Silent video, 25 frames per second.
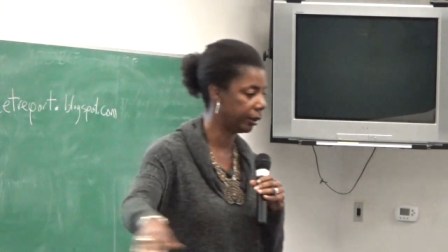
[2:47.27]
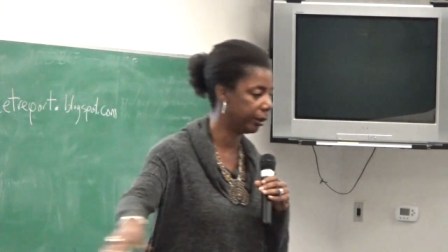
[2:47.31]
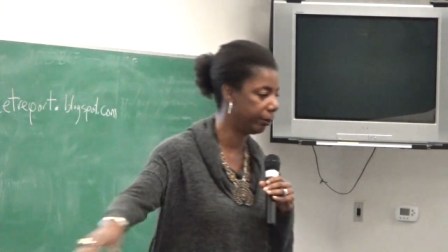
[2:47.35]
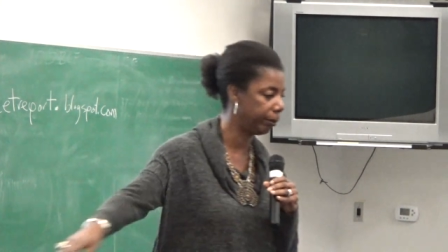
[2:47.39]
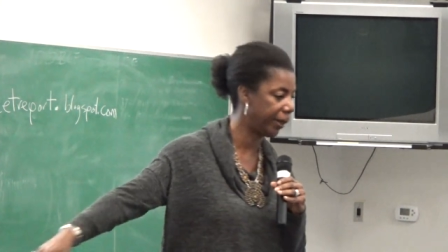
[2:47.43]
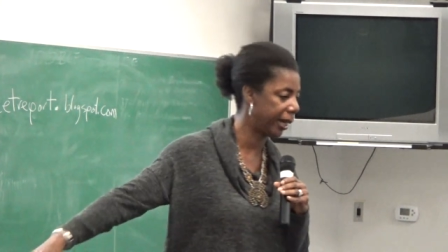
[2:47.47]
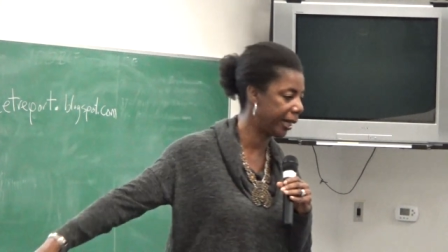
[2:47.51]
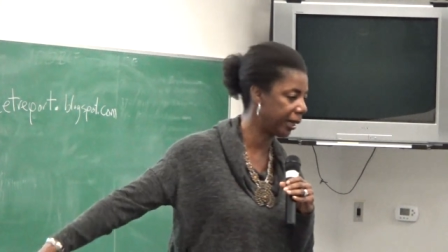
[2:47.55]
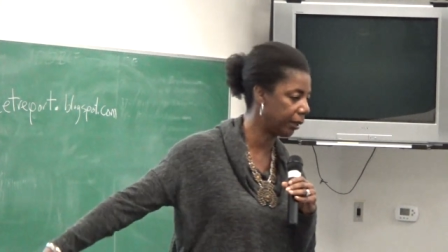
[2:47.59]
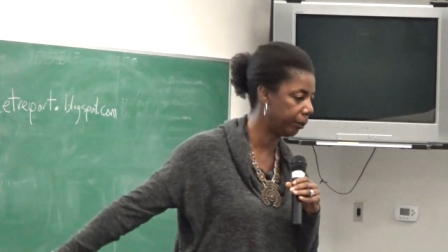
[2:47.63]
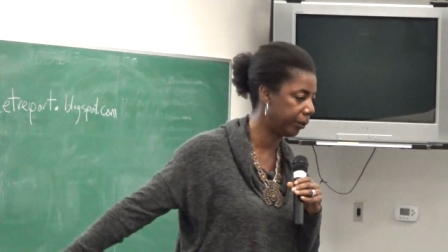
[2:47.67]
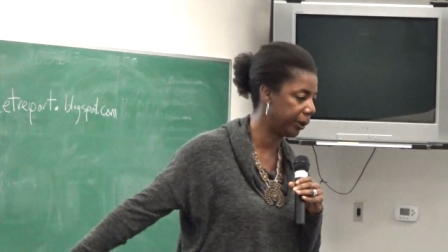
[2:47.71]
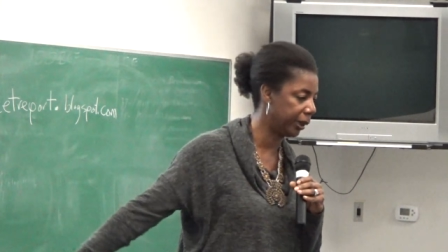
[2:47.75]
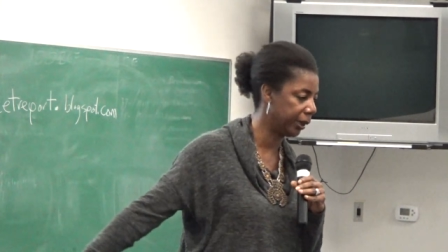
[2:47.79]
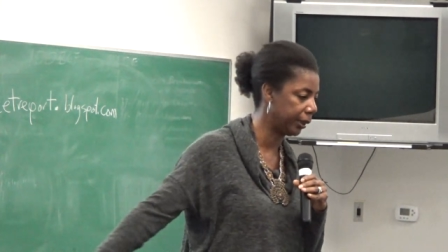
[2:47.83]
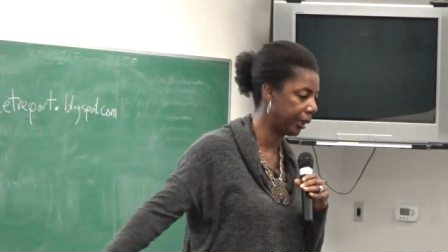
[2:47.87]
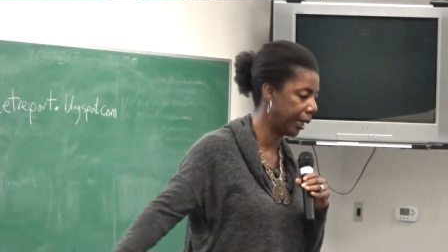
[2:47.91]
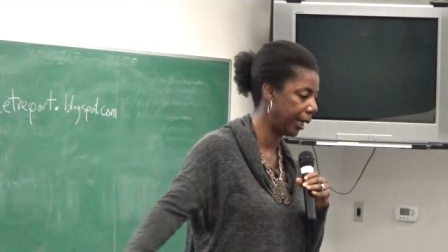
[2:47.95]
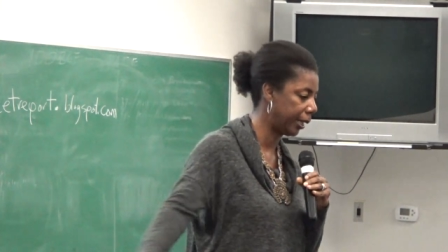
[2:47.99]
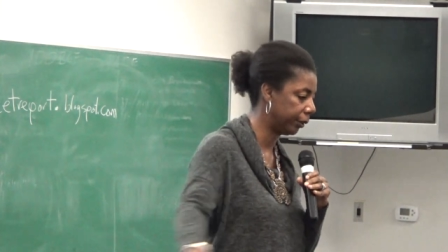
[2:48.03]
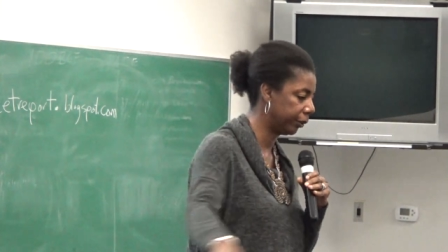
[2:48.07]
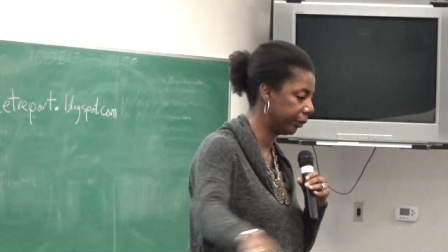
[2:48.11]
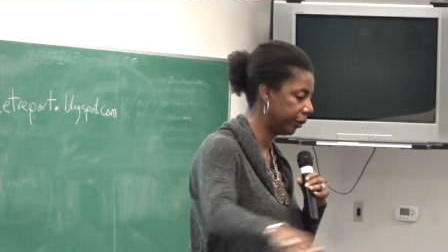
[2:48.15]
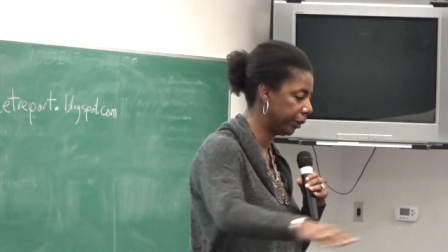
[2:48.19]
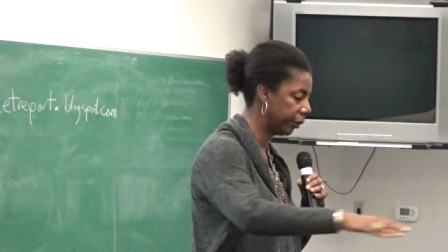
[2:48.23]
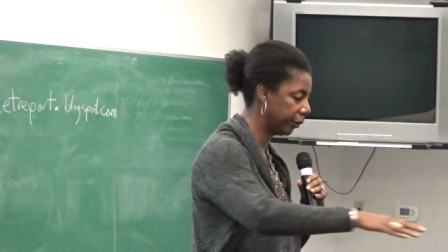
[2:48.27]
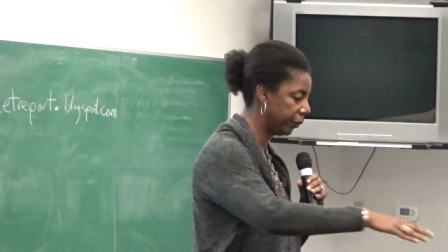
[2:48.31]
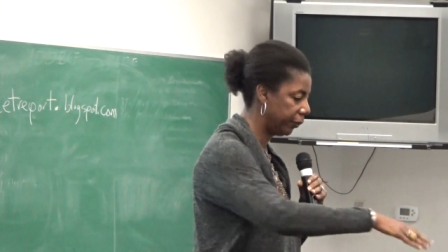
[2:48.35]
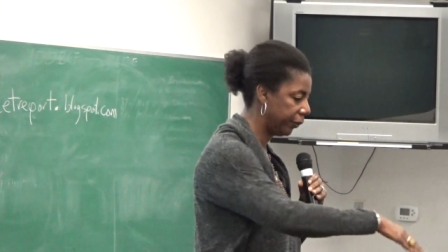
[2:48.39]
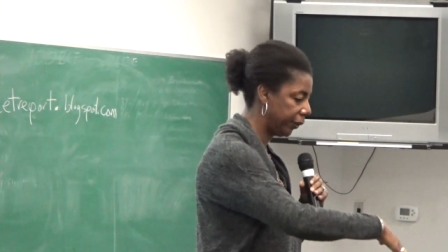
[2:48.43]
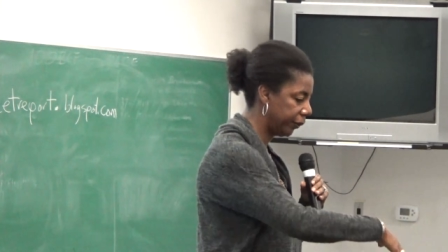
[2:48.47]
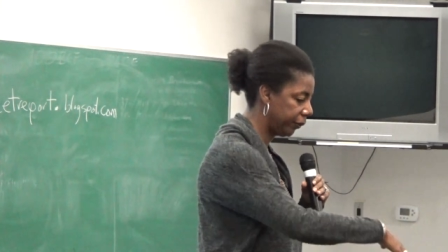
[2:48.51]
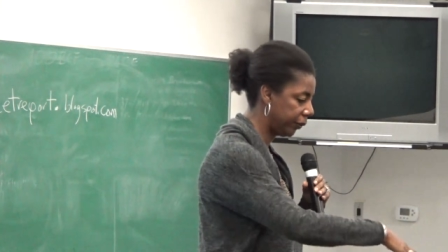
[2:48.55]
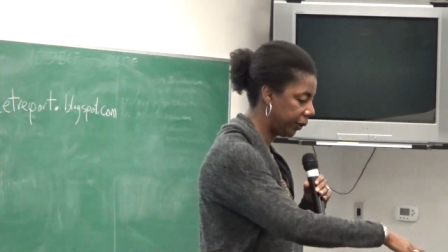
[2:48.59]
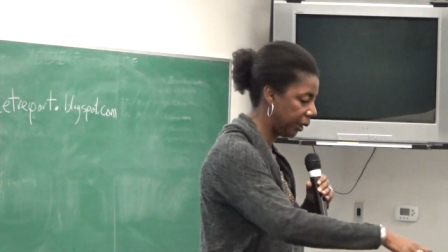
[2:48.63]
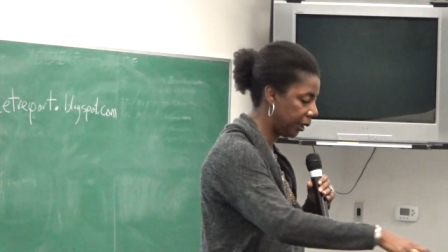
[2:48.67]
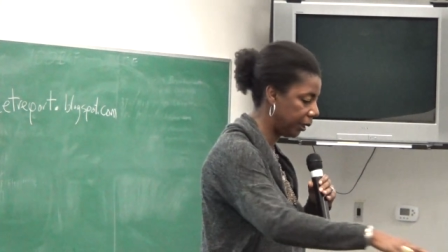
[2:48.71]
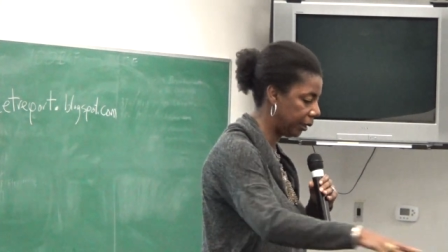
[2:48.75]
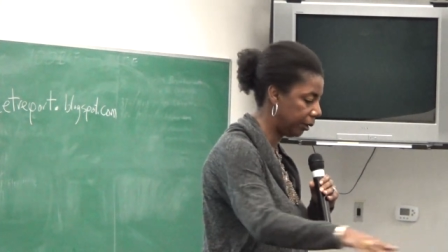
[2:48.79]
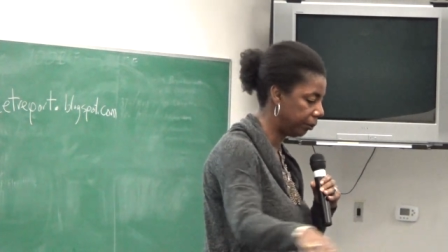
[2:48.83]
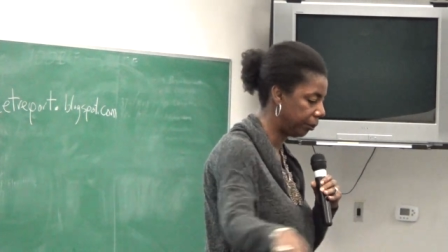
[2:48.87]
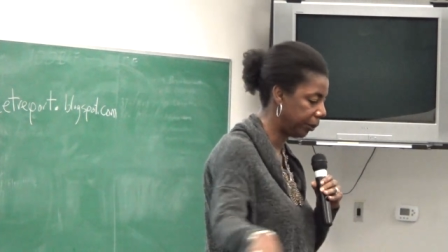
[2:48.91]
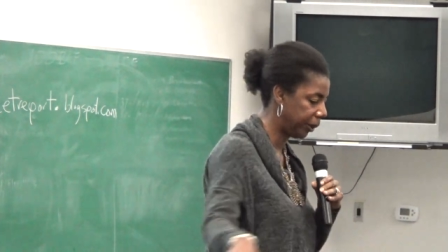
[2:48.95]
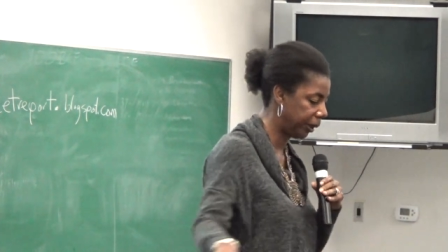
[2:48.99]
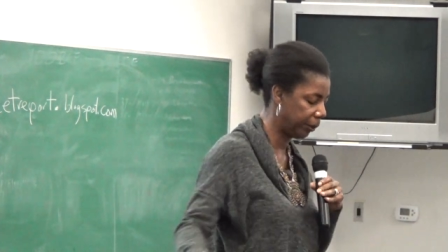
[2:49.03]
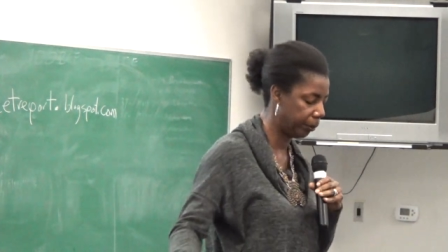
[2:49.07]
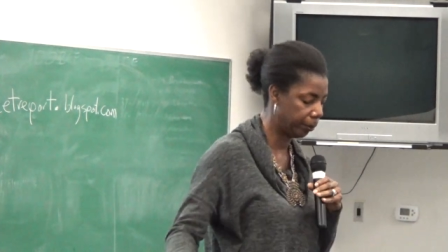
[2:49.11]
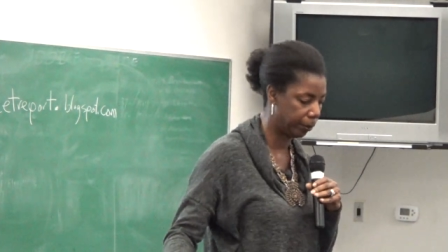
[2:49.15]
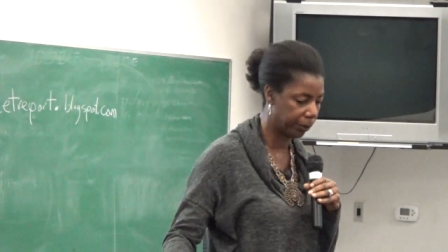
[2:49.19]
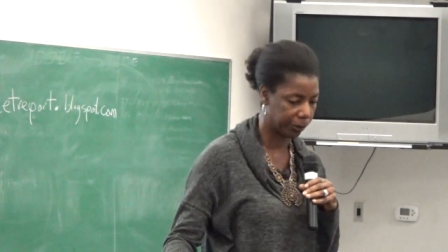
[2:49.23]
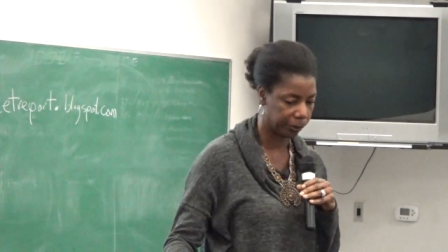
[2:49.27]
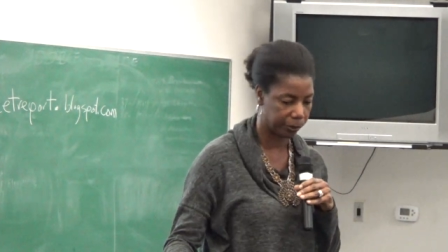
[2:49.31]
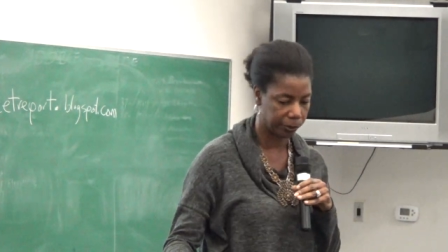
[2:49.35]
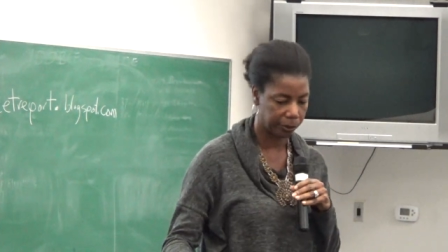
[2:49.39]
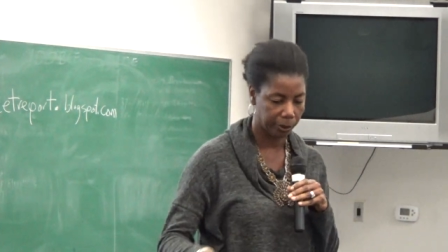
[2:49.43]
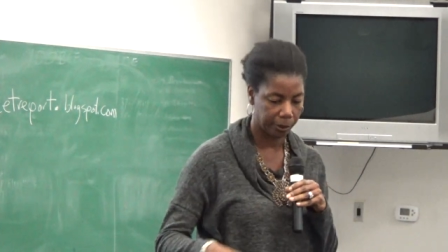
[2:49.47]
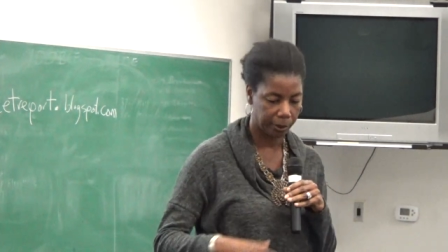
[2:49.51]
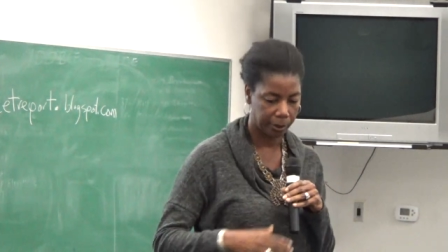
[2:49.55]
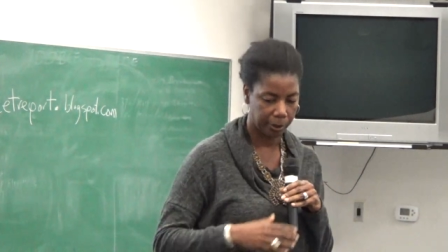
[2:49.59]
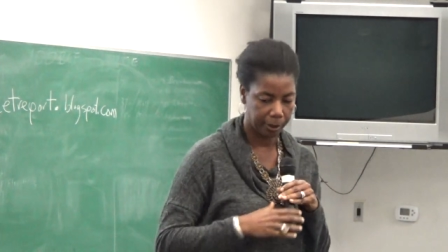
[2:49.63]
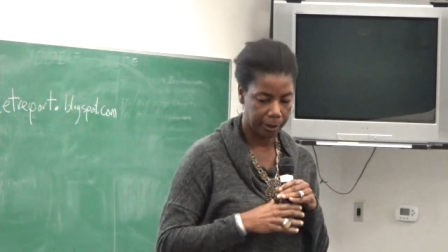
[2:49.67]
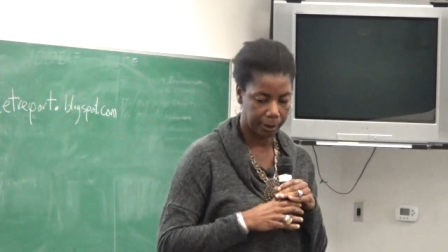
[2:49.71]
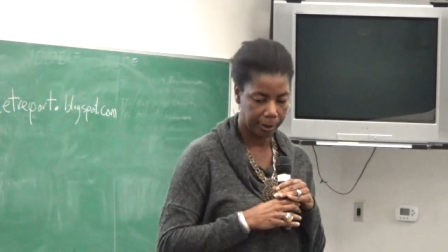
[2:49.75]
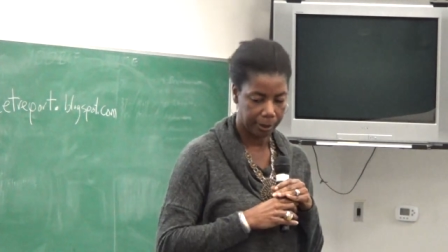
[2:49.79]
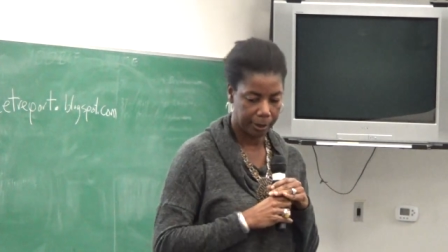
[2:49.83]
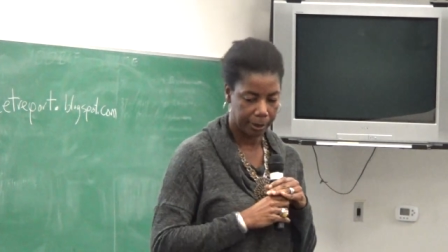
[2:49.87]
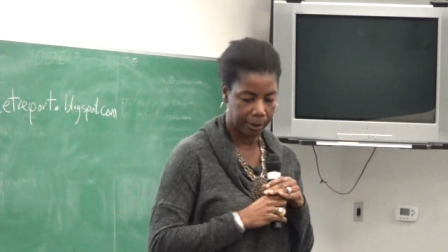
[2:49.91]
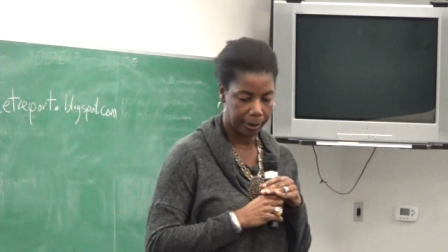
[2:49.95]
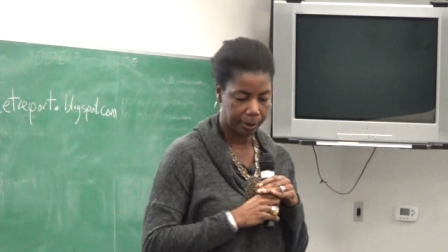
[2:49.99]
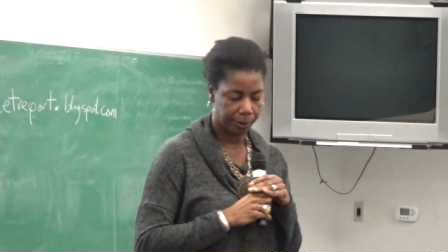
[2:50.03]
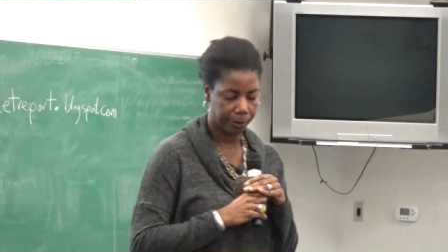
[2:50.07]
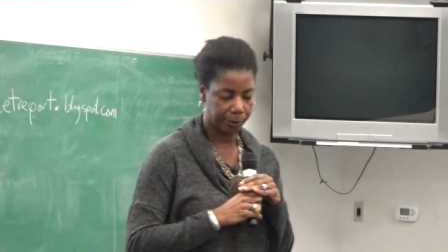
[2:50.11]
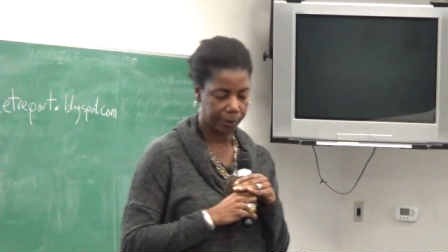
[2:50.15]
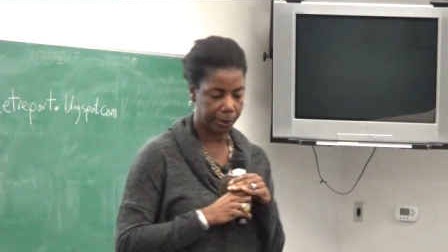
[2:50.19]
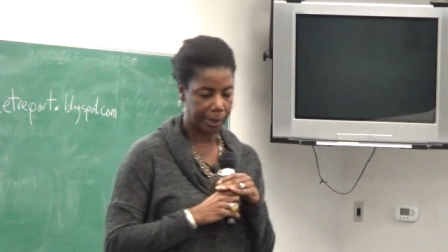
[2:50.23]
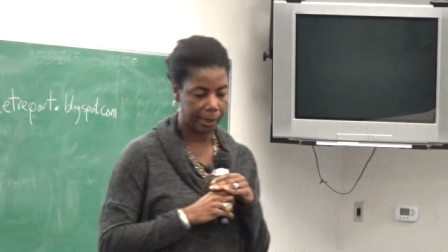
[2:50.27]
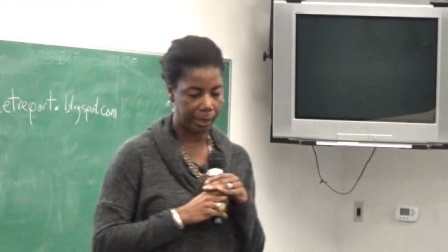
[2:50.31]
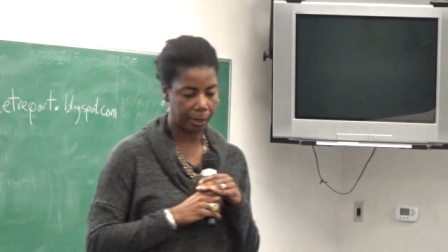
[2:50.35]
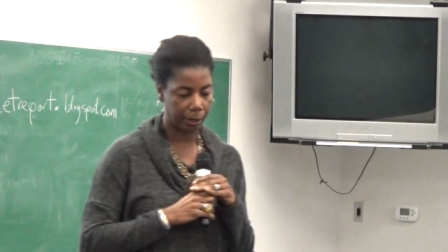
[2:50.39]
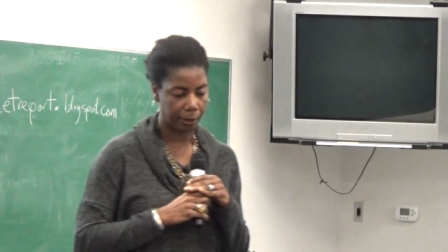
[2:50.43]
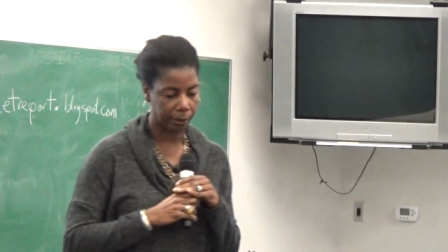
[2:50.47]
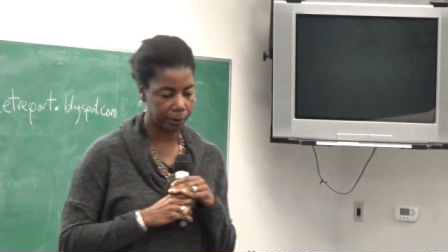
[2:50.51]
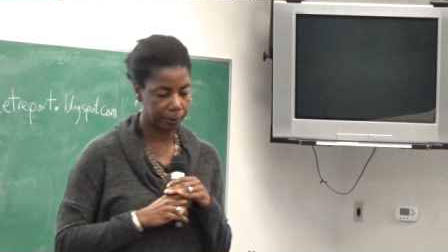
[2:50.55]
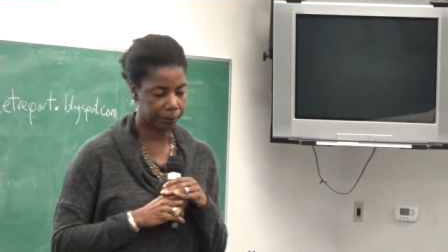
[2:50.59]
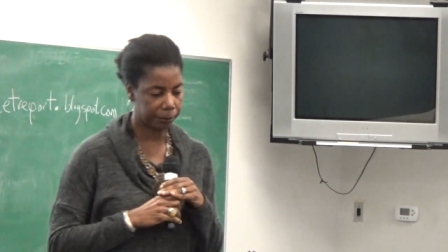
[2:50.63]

it may have been, I don't know, 15 people there.